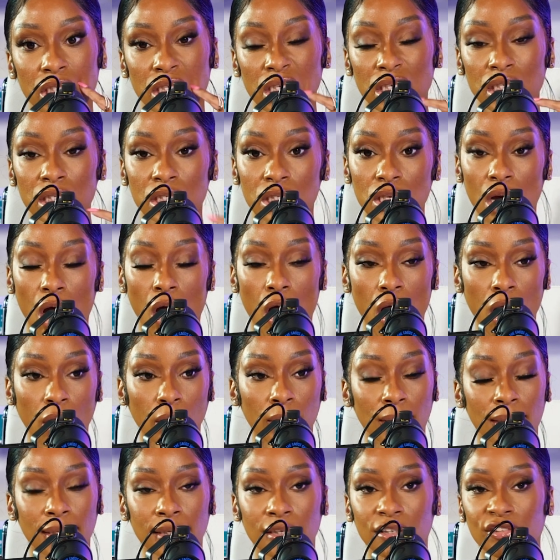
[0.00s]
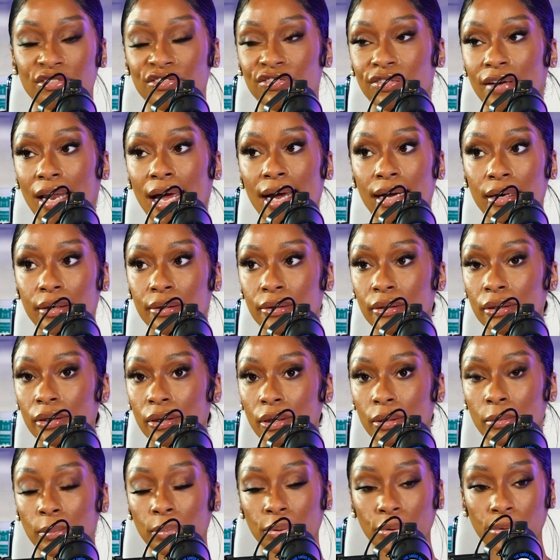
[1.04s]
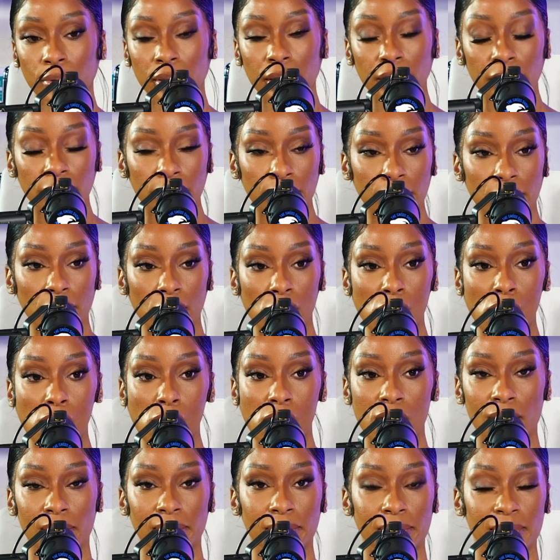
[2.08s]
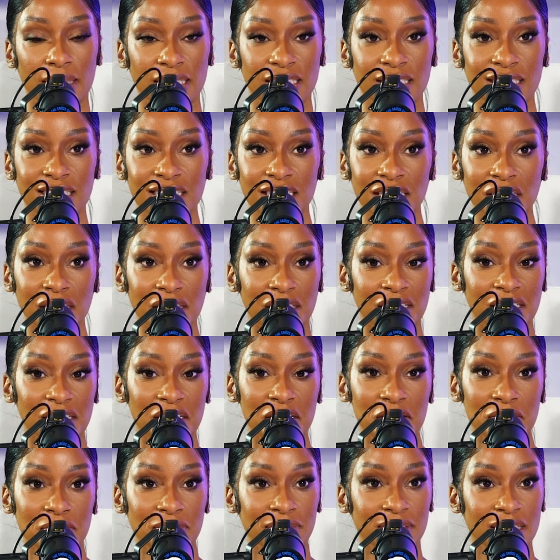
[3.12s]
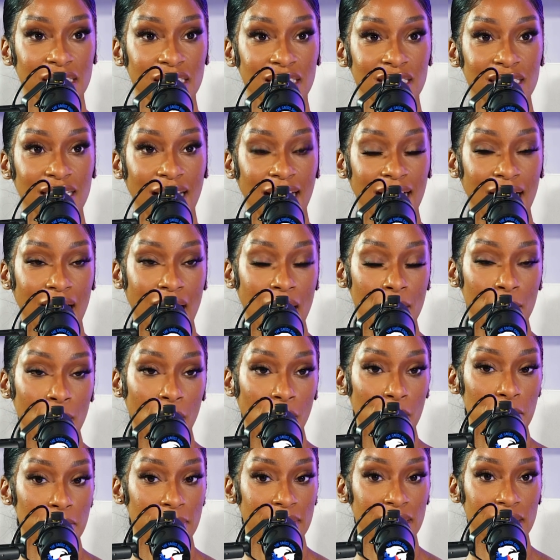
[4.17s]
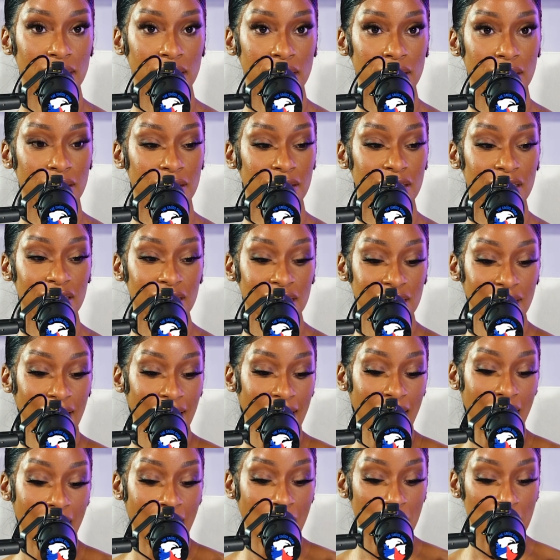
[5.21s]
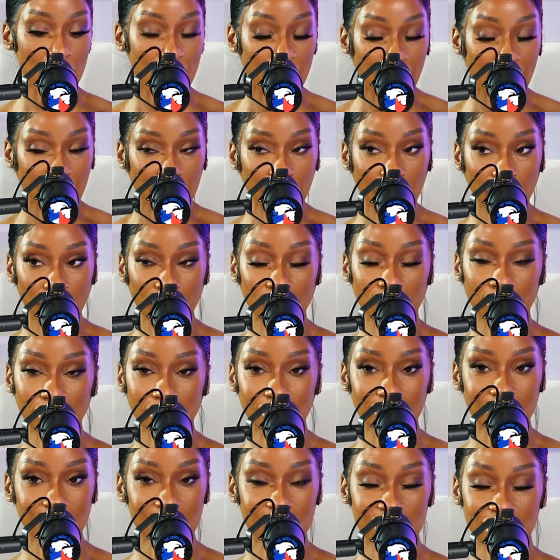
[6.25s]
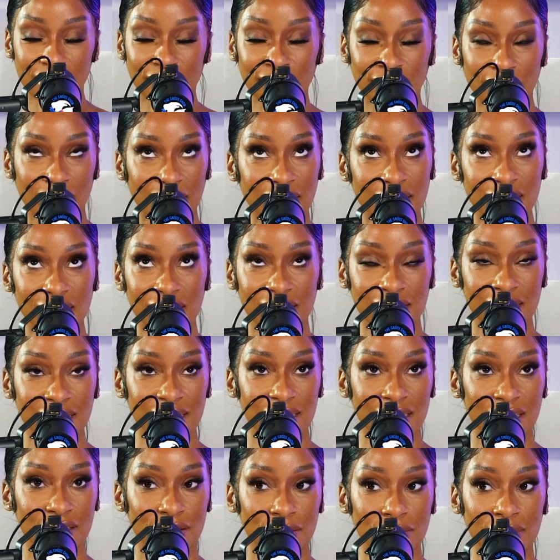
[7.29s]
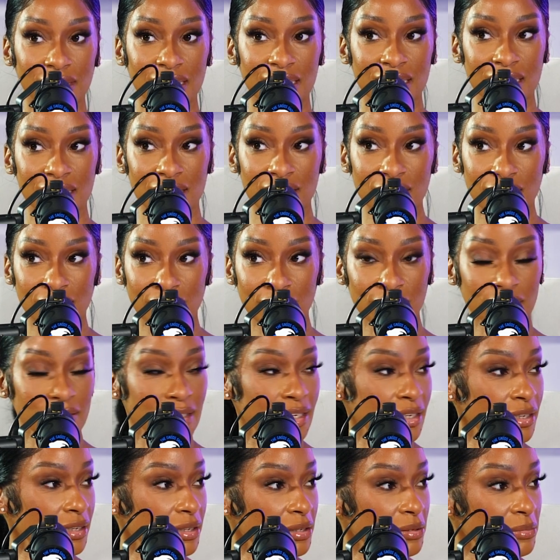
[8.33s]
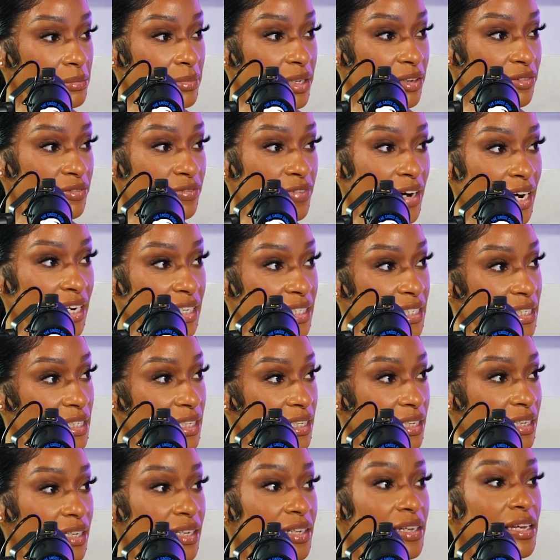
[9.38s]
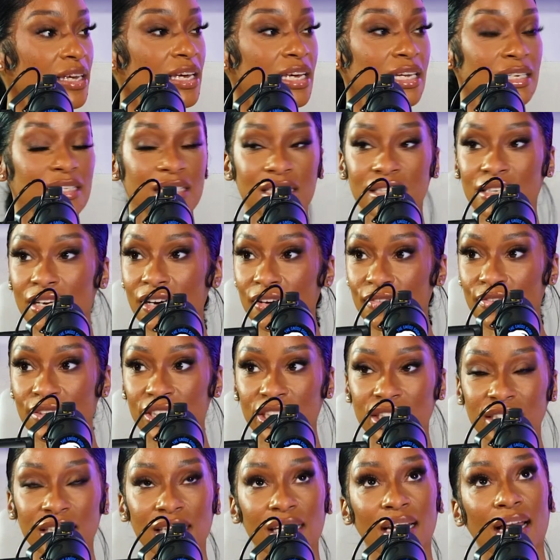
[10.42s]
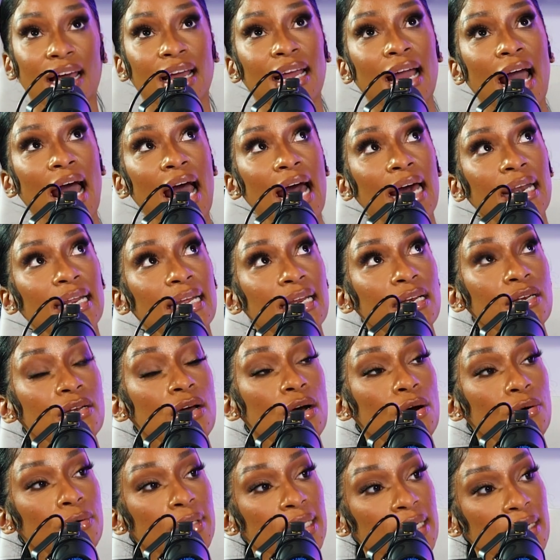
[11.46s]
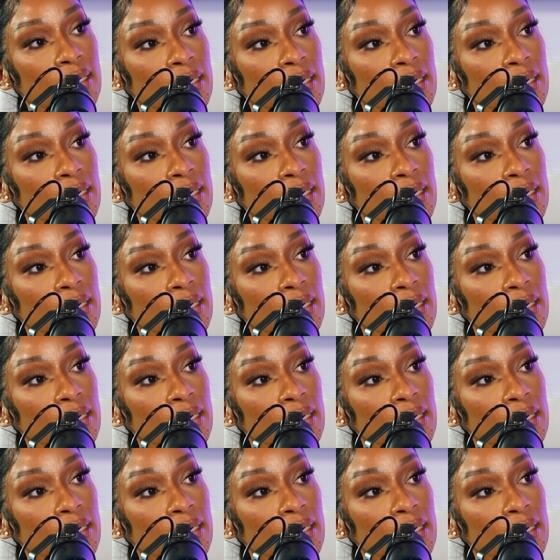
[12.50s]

she's already a fly girl, pretty girl, and it's like I'm her big sister, because, like, I make her, it's the funny shit, go listen to Lil' Kim and Foxy and stuff, and she like, I didn't know